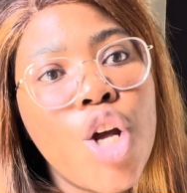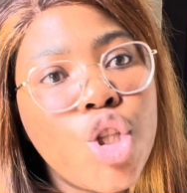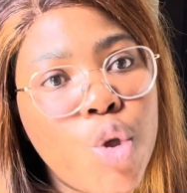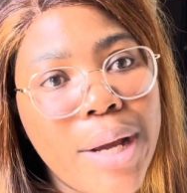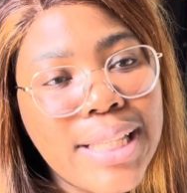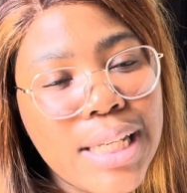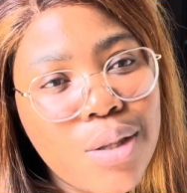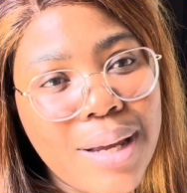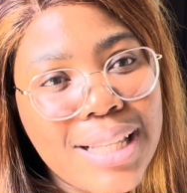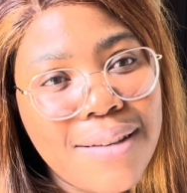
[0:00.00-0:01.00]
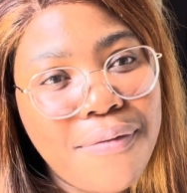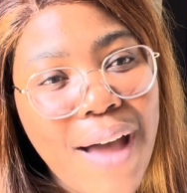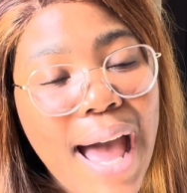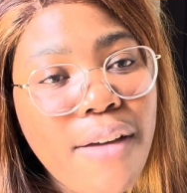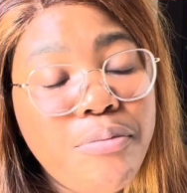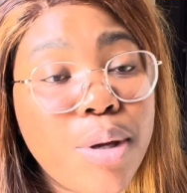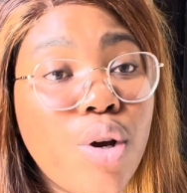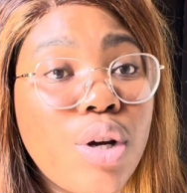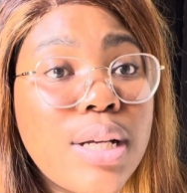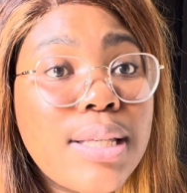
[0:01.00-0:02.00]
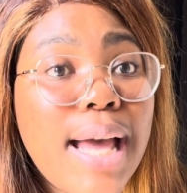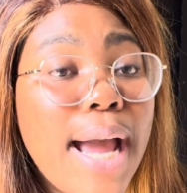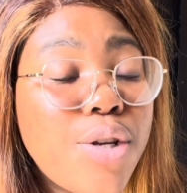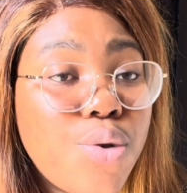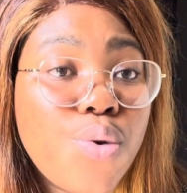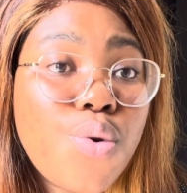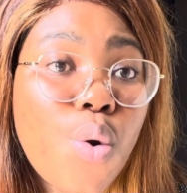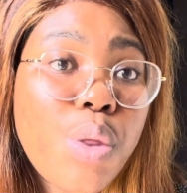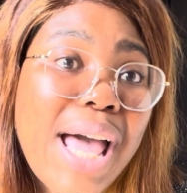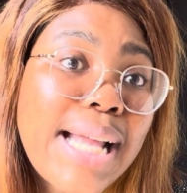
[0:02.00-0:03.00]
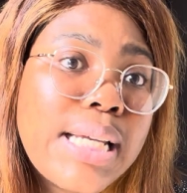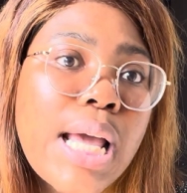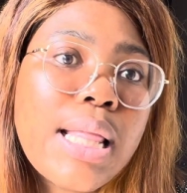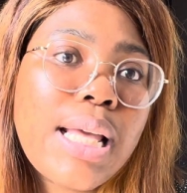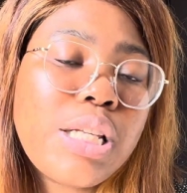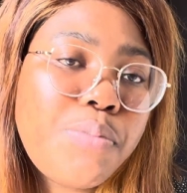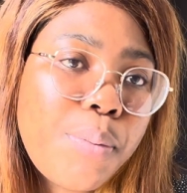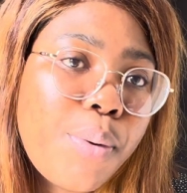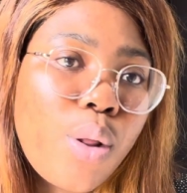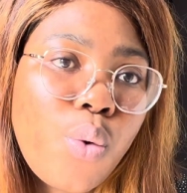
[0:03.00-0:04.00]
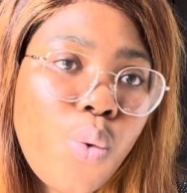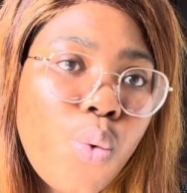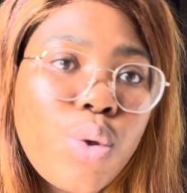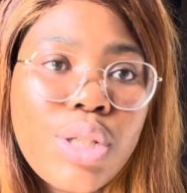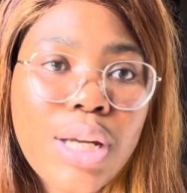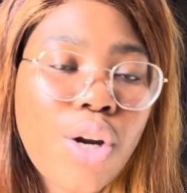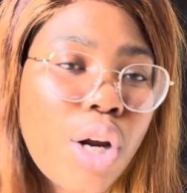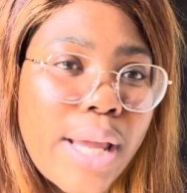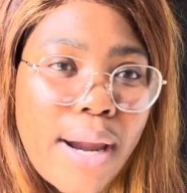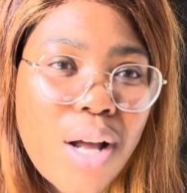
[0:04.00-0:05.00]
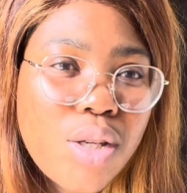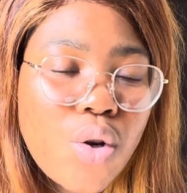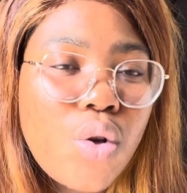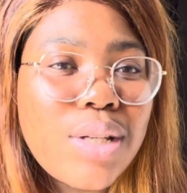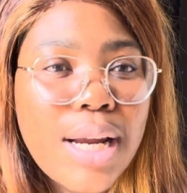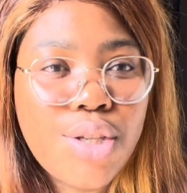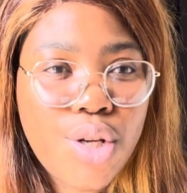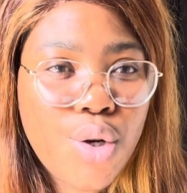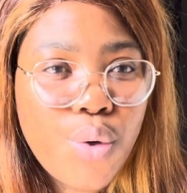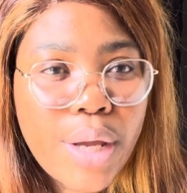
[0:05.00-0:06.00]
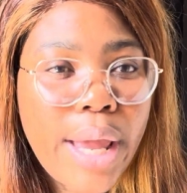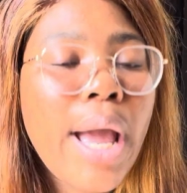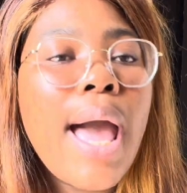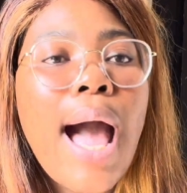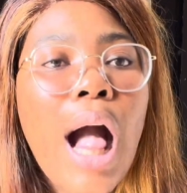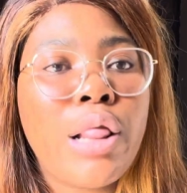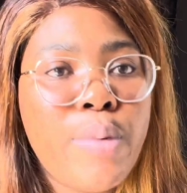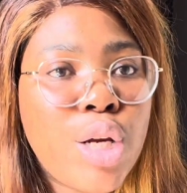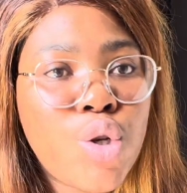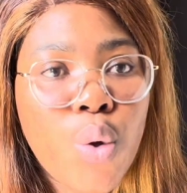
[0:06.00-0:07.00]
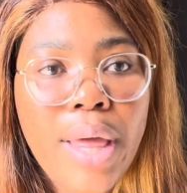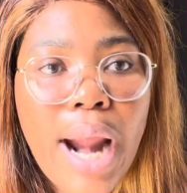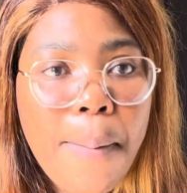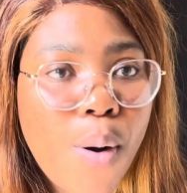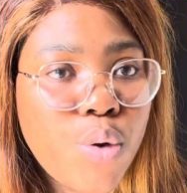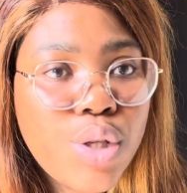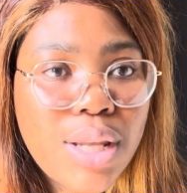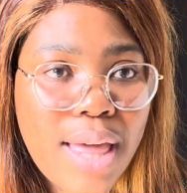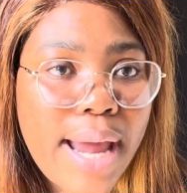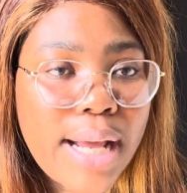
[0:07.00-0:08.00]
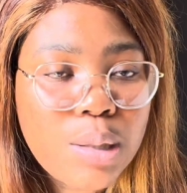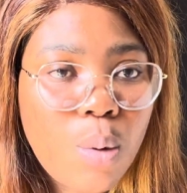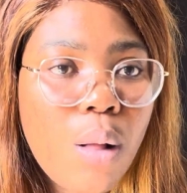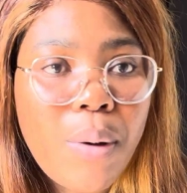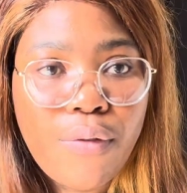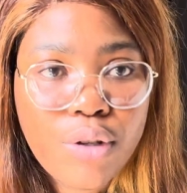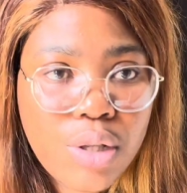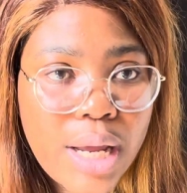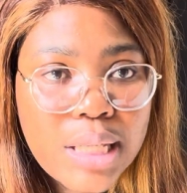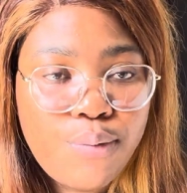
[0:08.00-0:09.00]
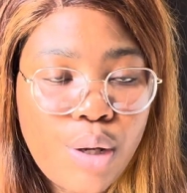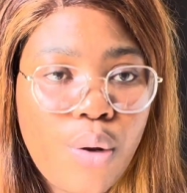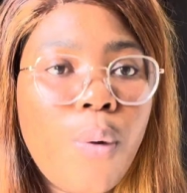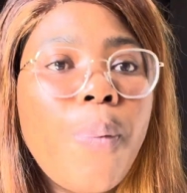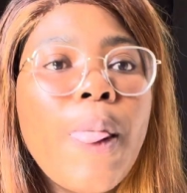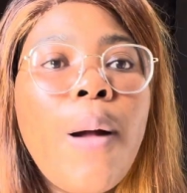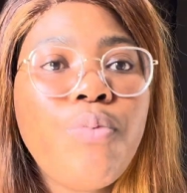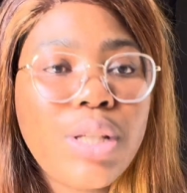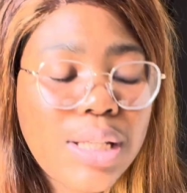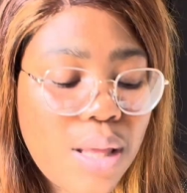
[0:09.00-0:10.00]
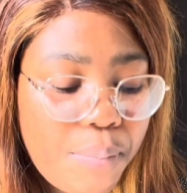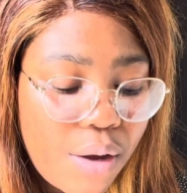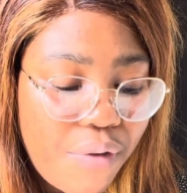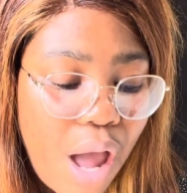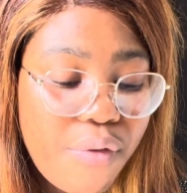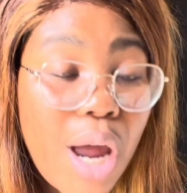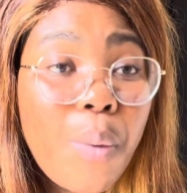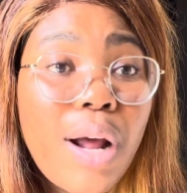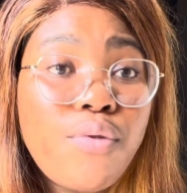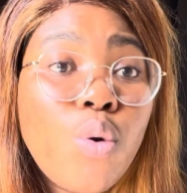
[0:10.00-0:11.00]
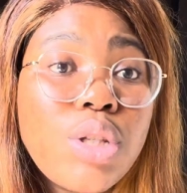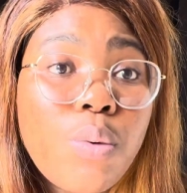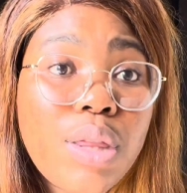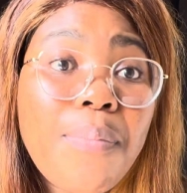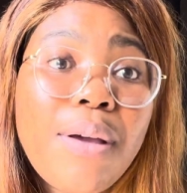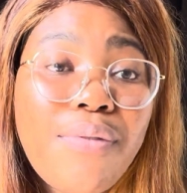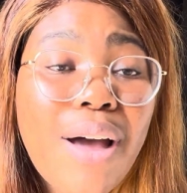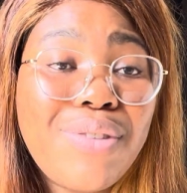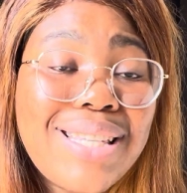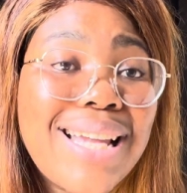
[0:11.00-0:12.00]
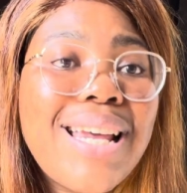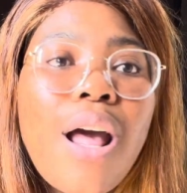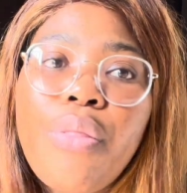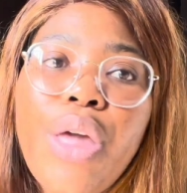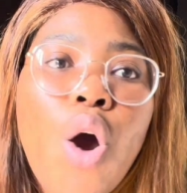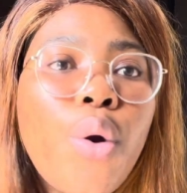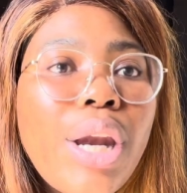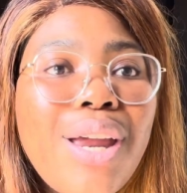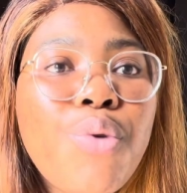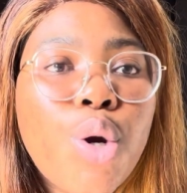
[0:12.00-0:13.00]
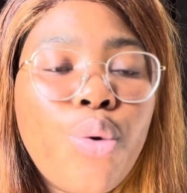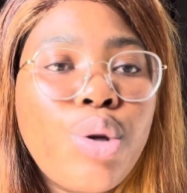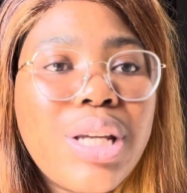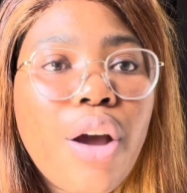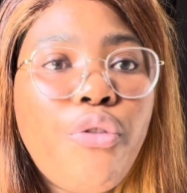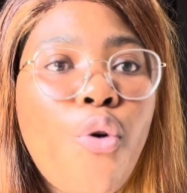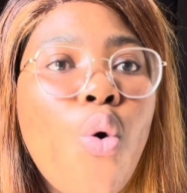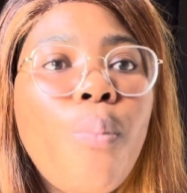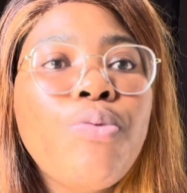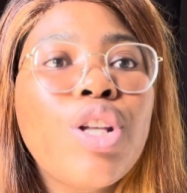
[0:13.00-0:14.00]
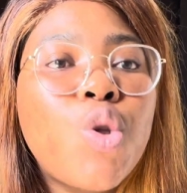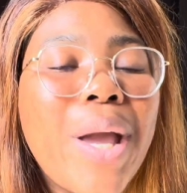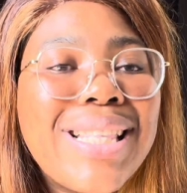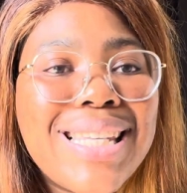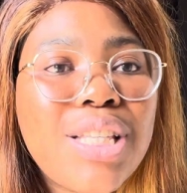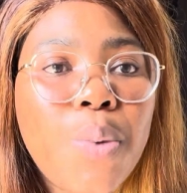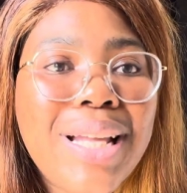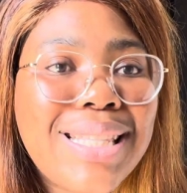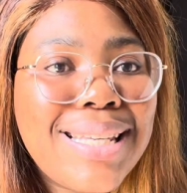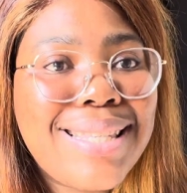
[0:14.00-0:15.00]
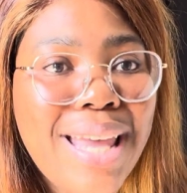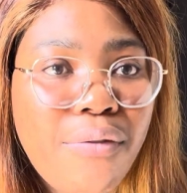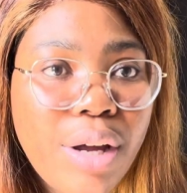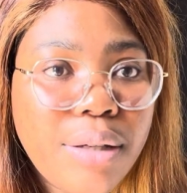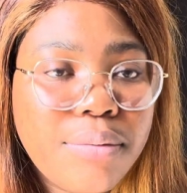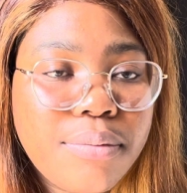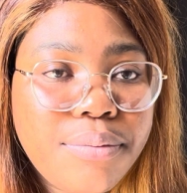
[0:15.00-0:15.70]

2025, because I do know that there's people who did not get articles and are still looking. I'll make sure that I post that as well. But for today's video, this is the big five, and what I've noted with the big five is that they're already recruiting for 2027.